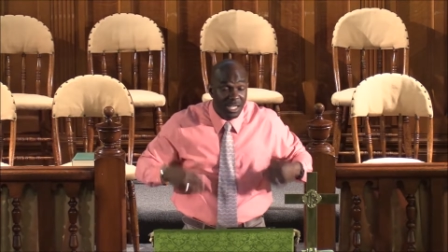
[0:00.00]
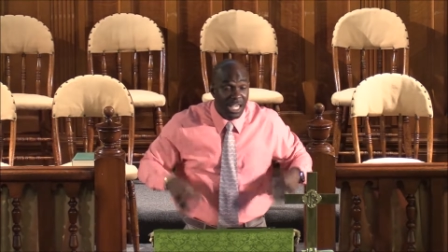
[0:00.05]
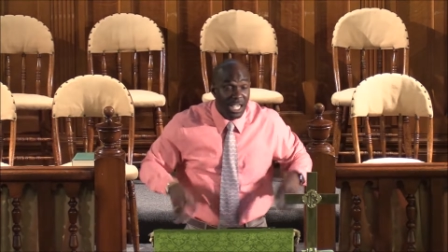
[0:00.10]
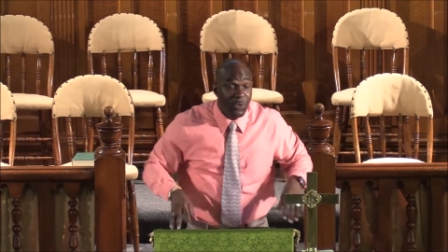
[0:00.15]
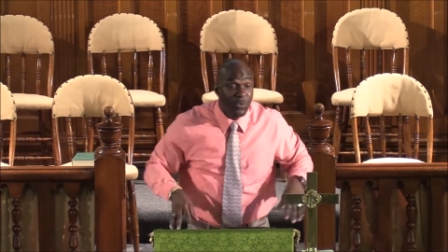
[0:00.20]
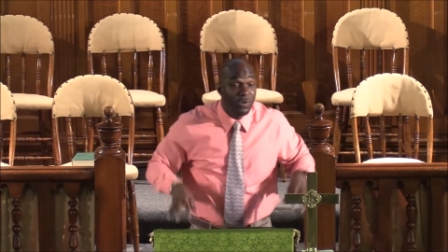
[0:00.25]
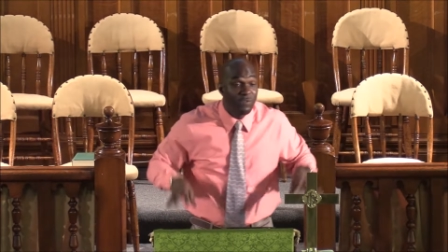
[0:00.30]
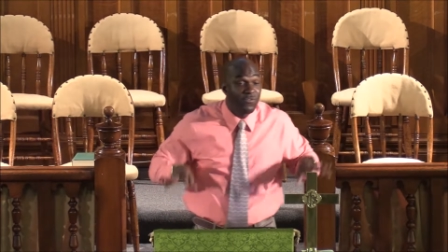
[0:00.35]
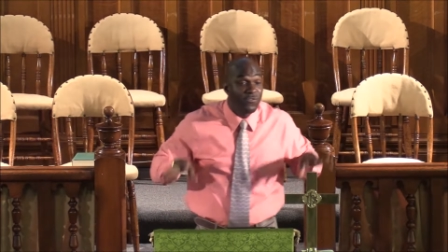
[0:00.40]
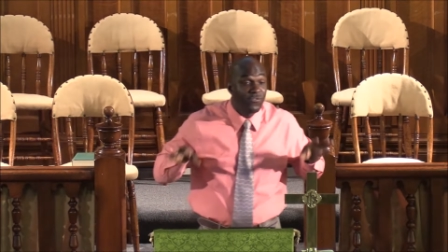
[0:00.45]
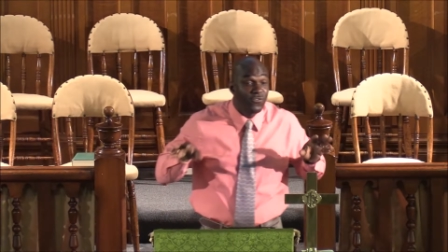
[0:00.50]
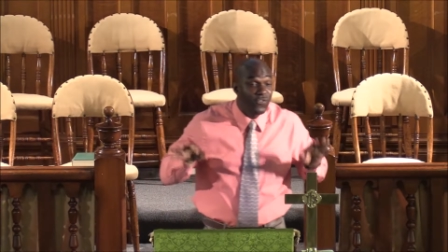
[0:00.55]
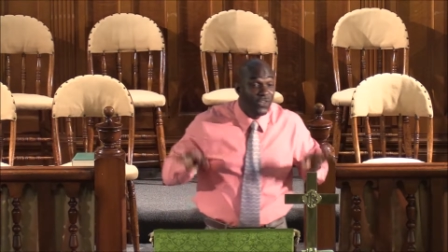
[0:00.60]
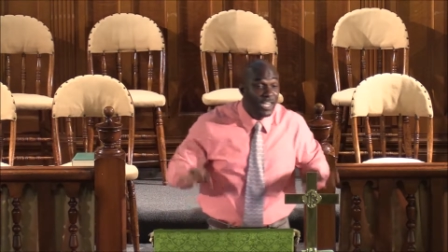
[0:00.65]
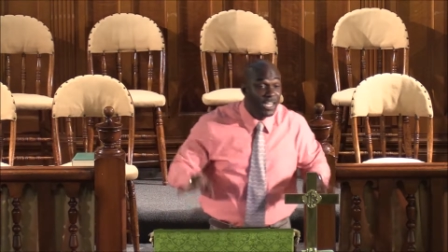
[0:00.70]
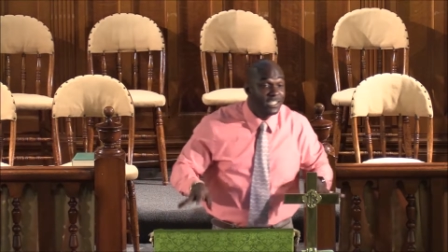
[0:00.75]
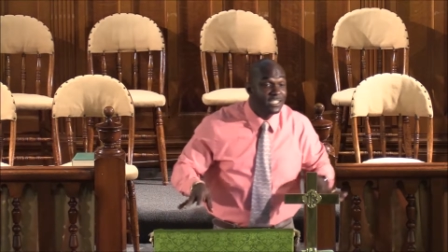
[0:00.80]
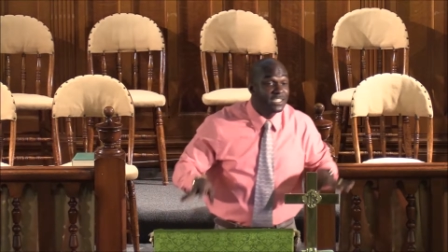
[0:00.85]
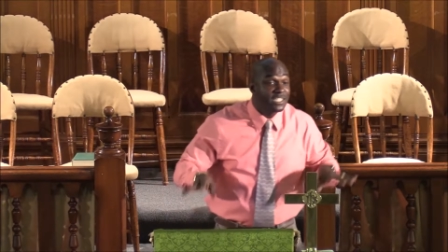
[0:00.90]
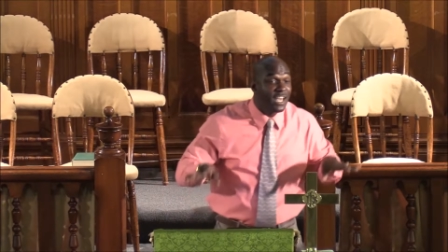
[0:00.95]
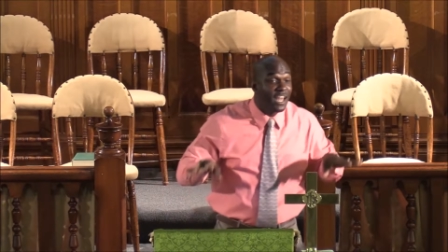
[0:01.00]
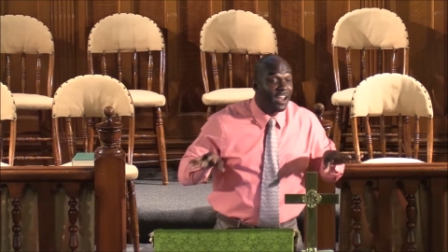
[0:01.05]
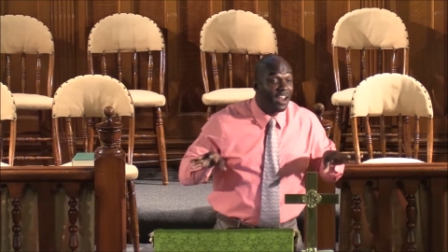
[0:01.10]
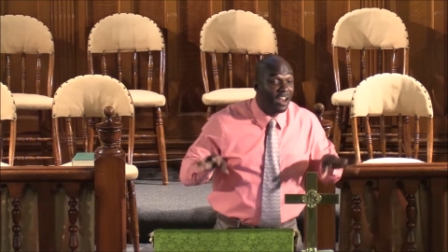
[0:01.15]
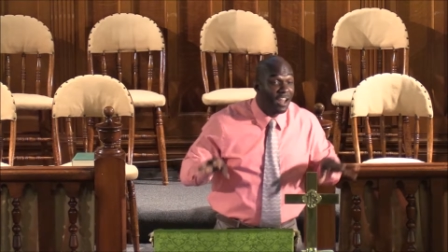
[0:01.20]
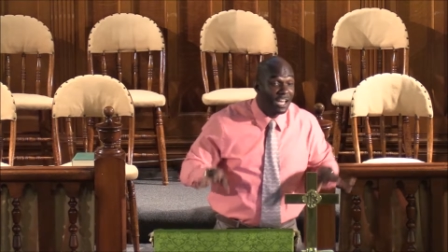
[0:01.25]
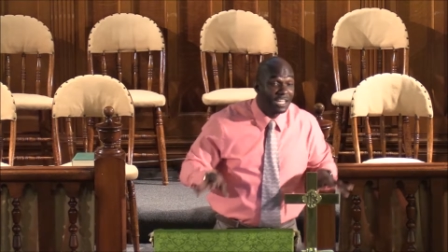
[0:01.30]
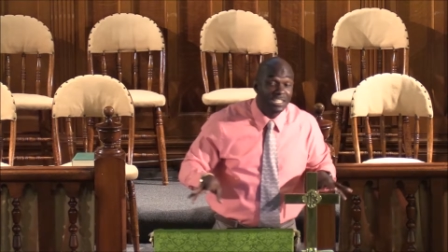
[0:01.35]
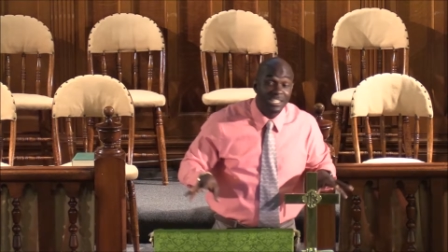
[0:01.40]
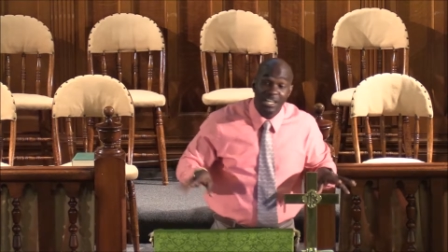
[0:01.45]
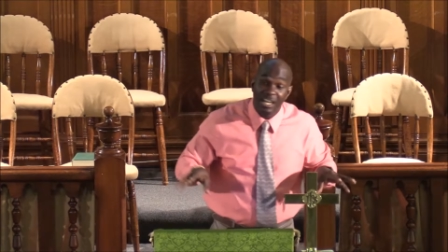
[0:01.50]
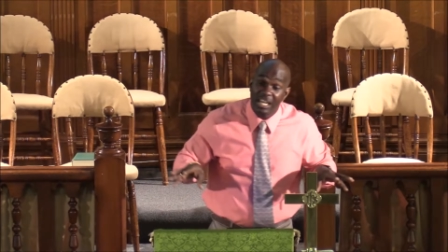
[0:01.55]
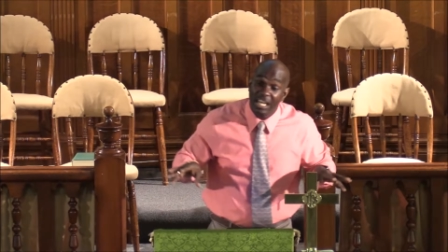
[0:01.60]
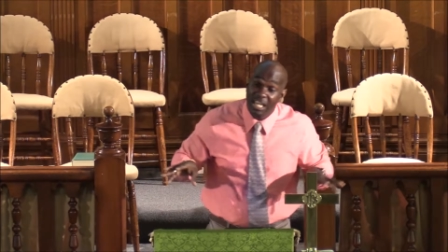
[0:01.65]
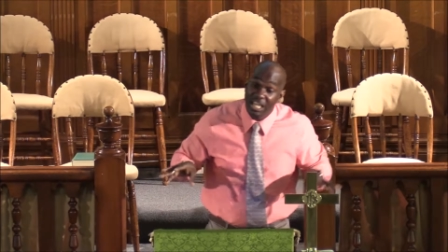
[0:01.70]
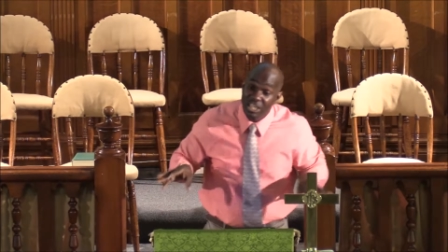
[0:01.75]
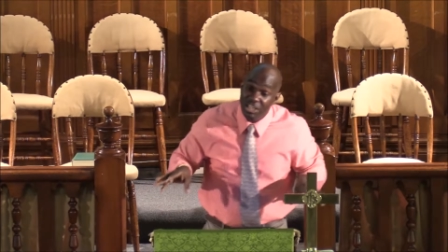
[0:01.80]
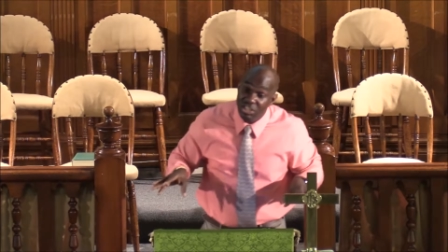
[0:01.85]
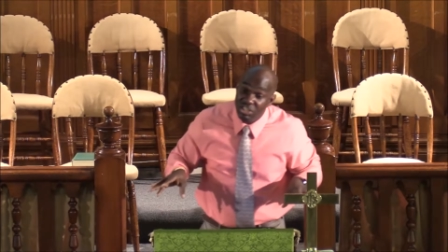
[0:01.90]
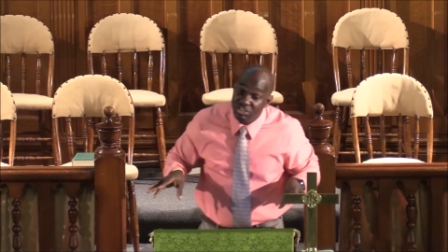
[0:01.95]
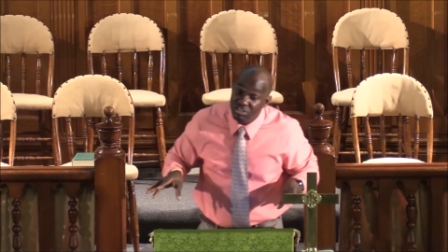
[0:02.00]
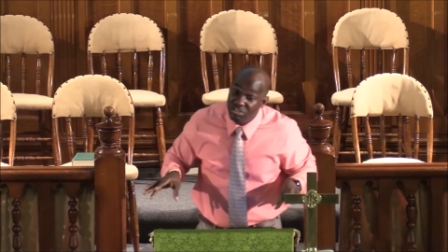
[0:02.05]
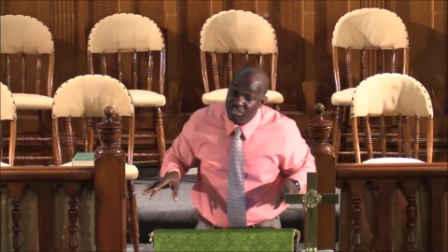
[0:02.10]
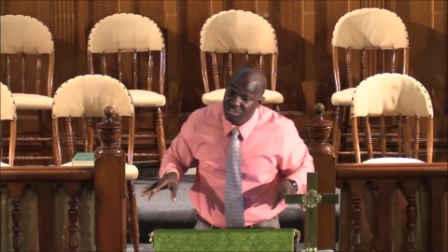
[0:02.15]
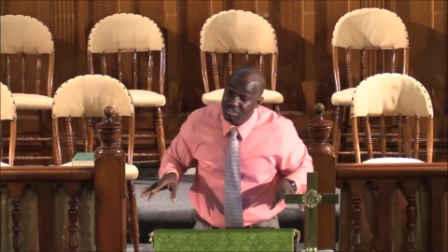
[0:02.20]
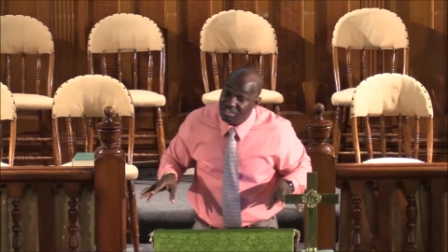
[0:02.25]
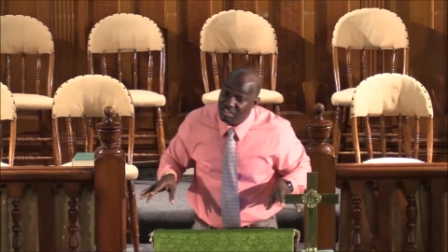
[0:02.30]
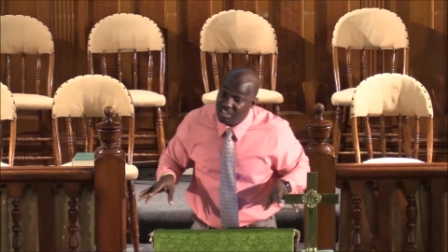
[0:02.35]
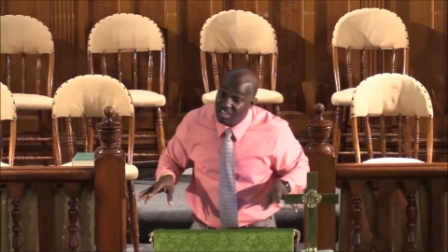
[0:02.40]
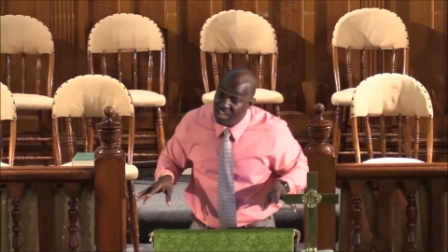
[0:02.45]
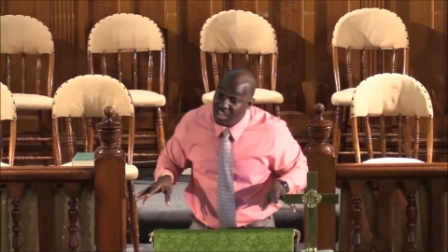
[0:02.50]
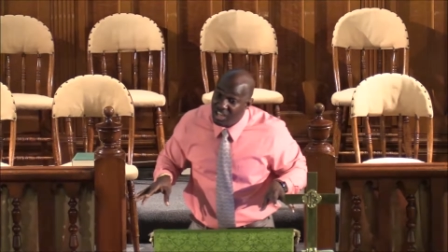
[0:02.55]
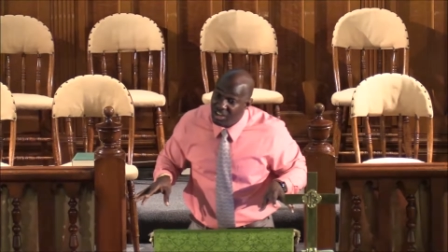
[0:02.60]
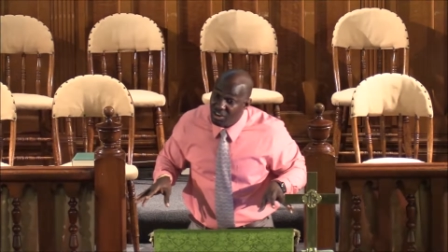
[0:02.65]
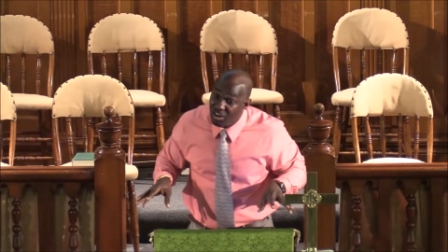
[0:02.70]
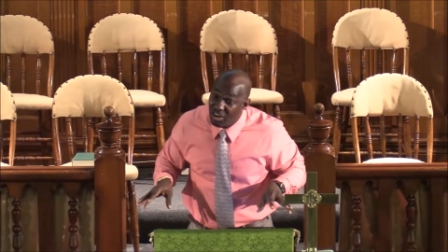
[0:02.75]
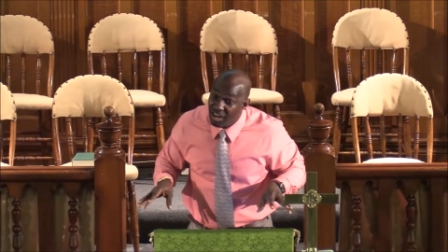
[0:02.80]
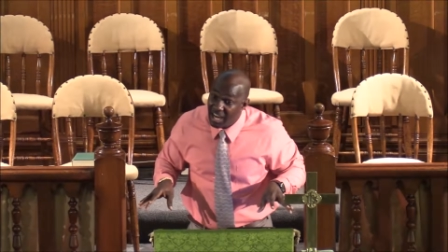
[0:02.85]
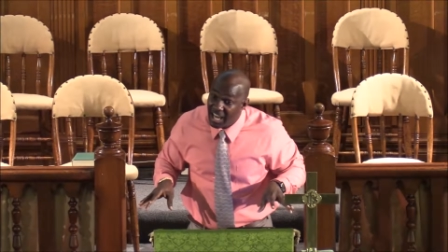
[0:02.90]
it would fix a lot of issues in our